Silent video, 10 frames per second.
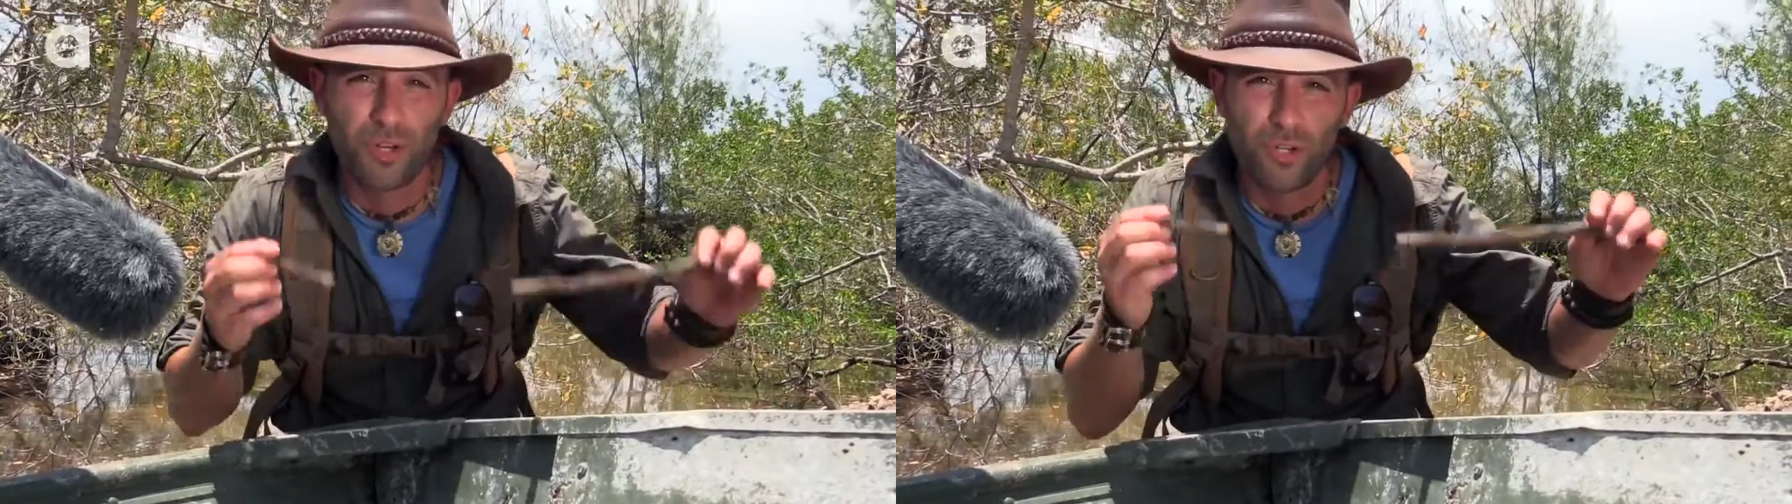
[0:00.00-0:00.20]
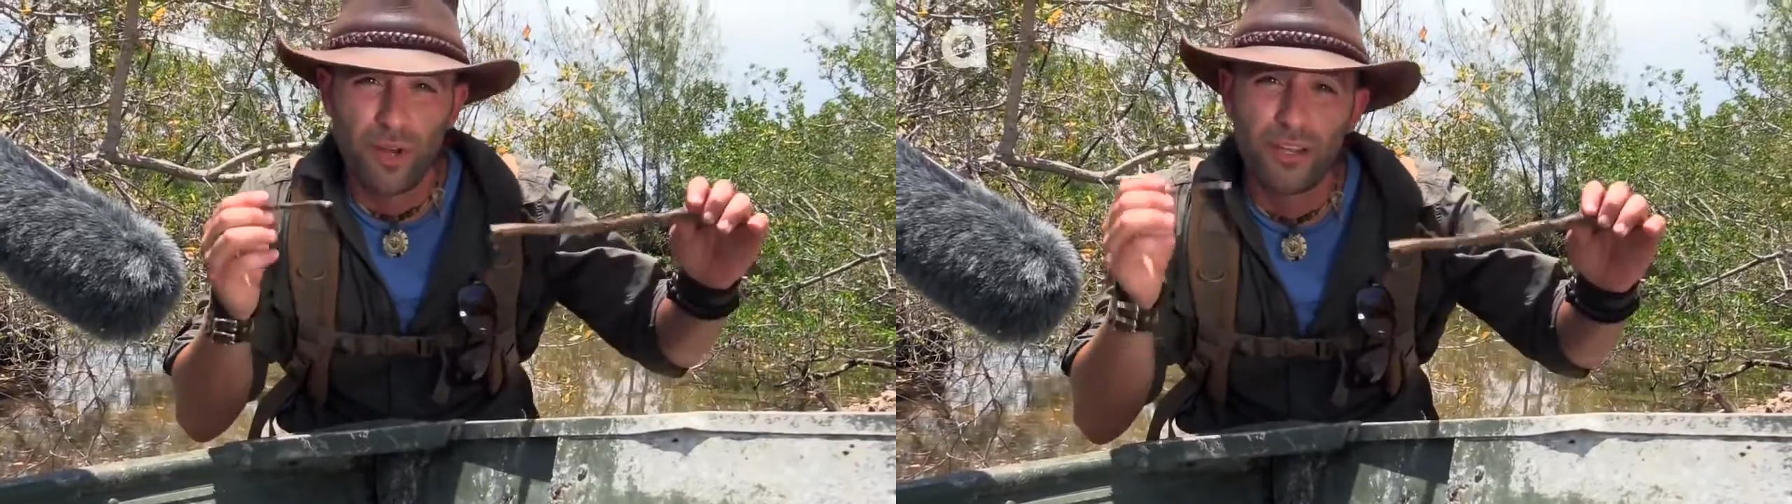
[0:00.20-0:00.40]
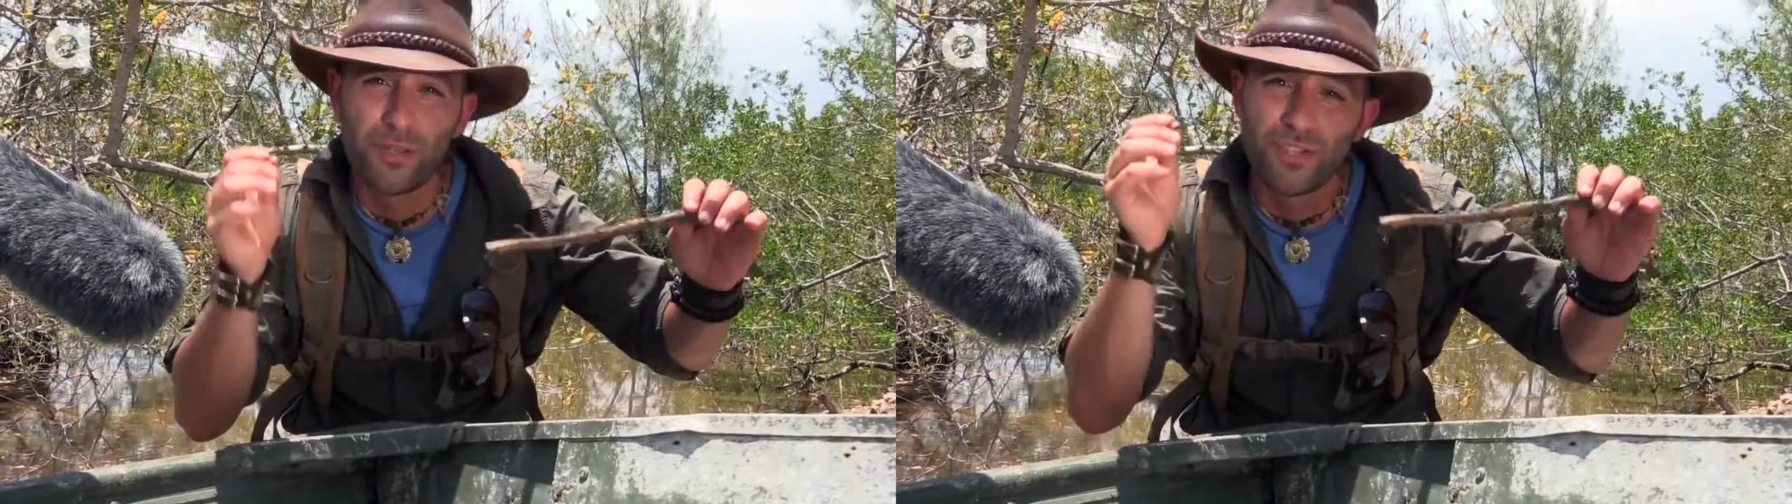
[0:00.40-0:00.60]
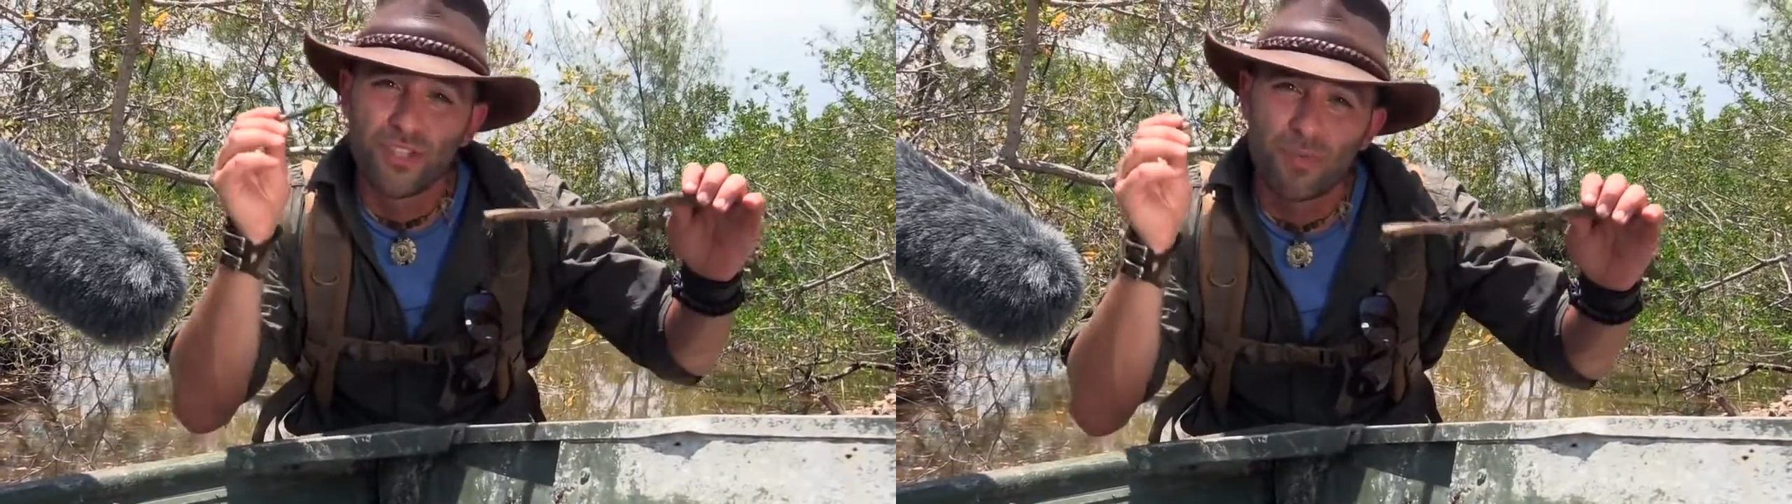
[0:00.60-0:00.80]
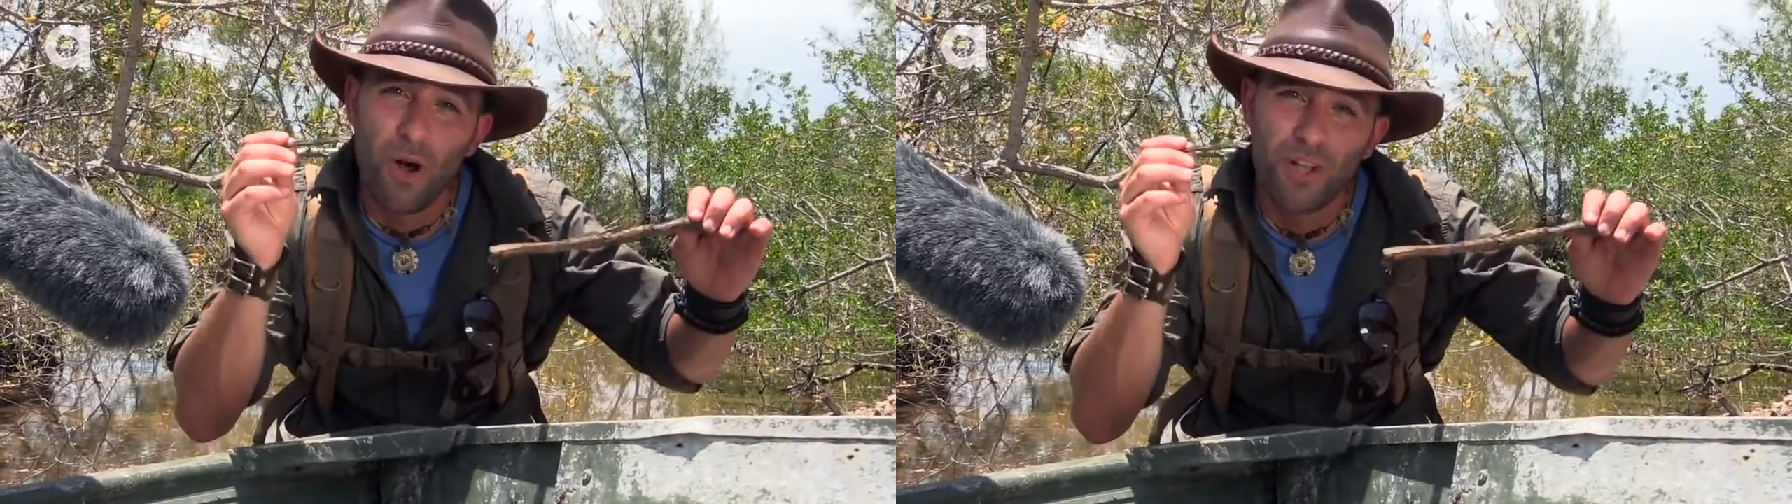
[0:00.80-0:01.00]
I'm gonna try to use a
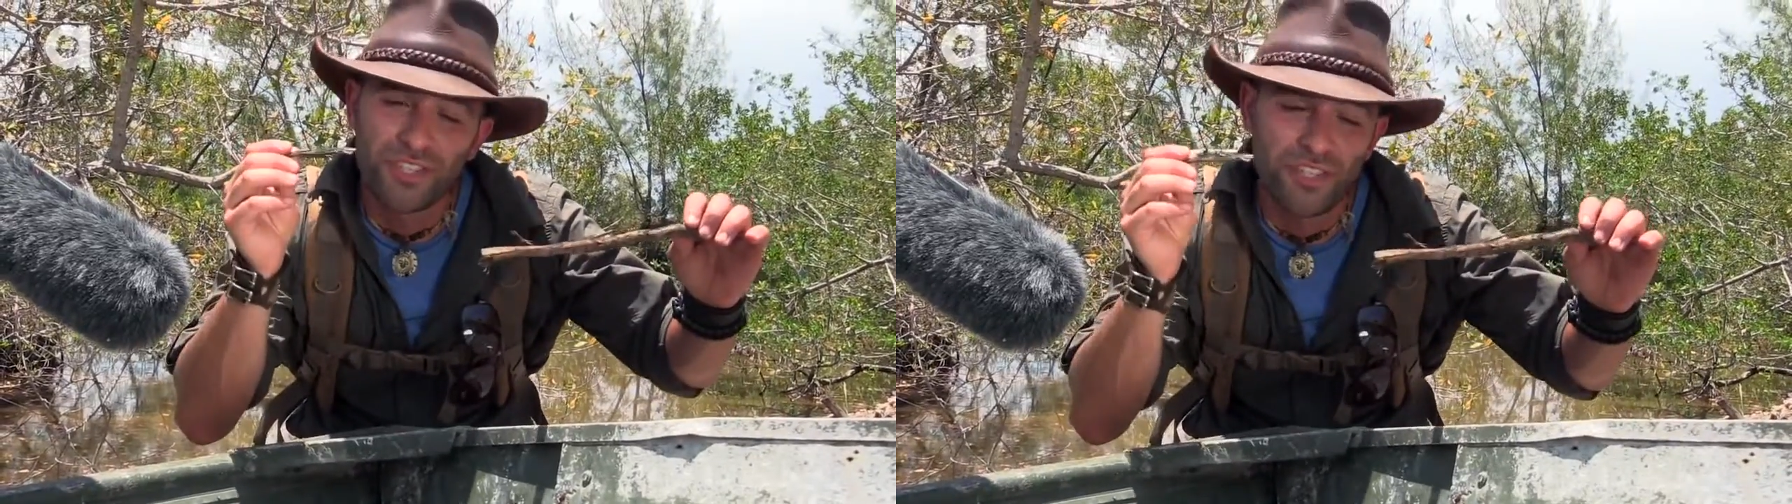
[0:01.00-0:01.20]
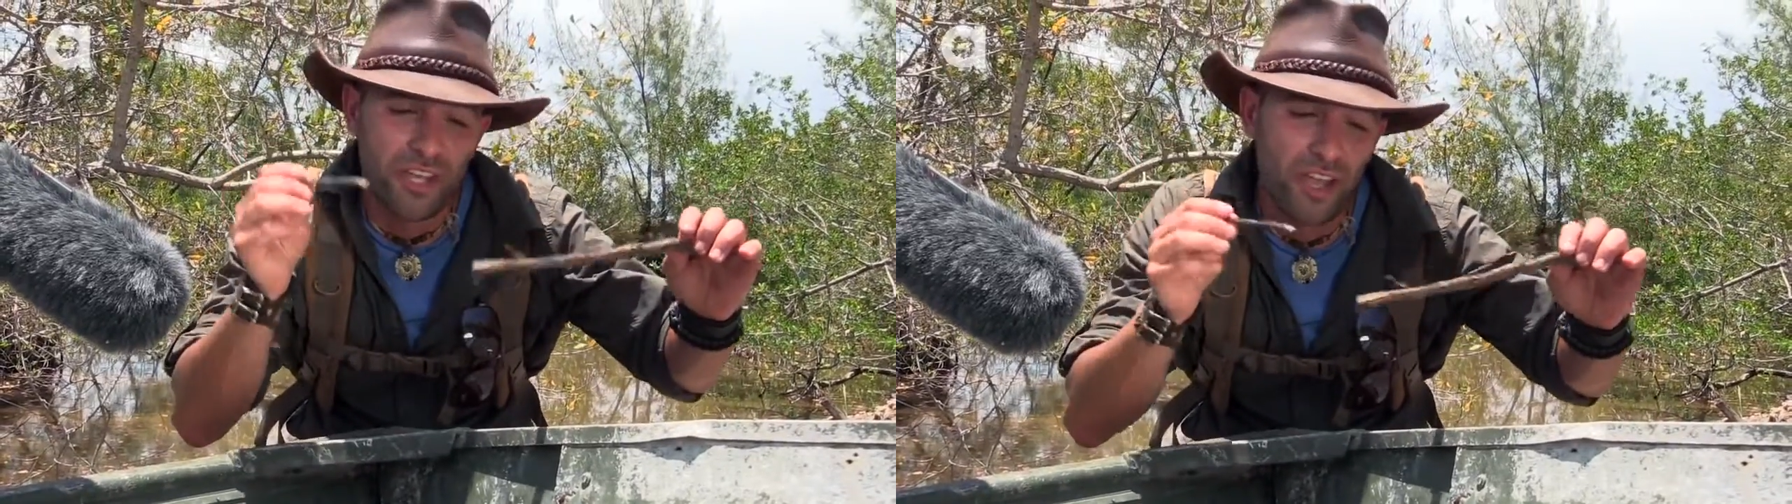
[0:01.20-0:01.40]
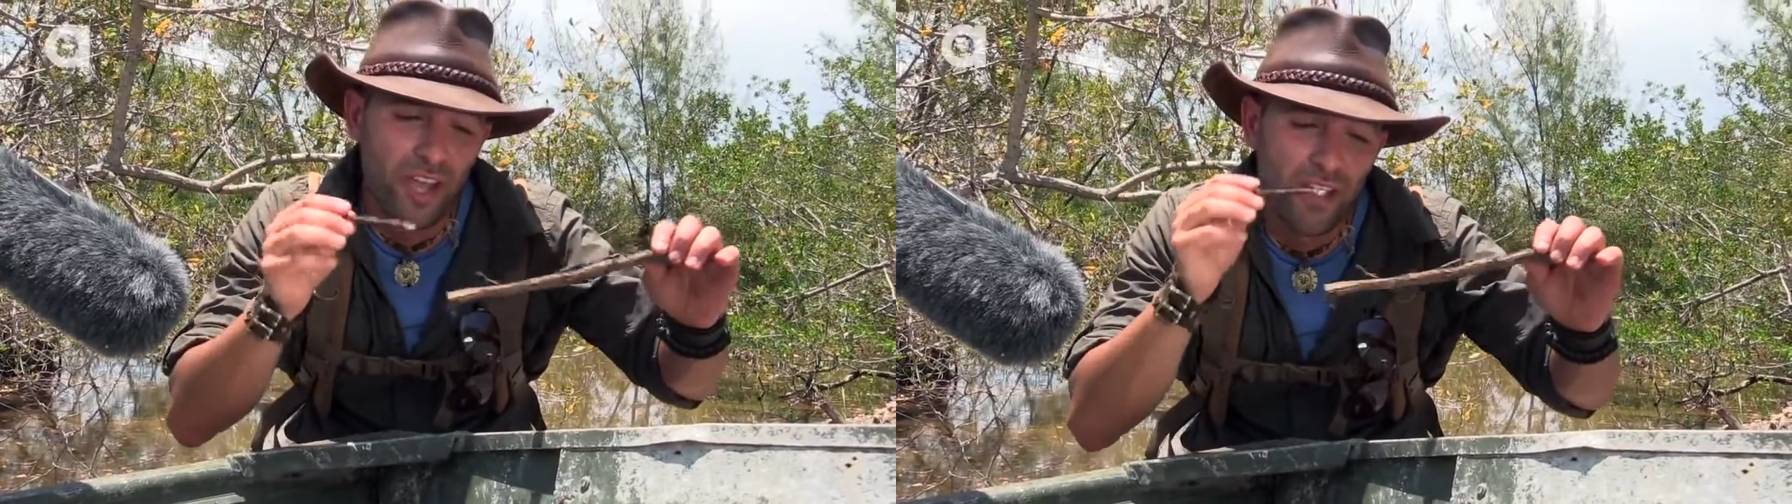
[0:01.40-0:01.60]
small stick